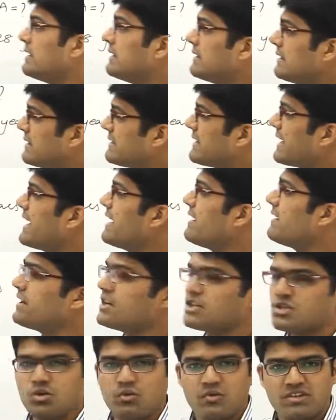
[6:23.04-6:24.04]
The second
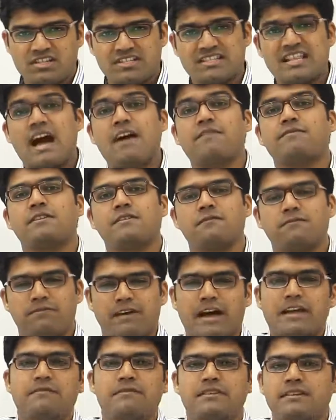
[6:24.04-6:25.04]
ratio, which is after
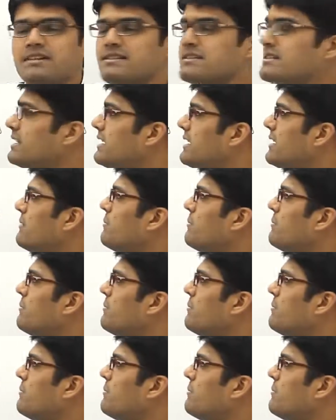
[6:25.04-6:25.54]
5 years,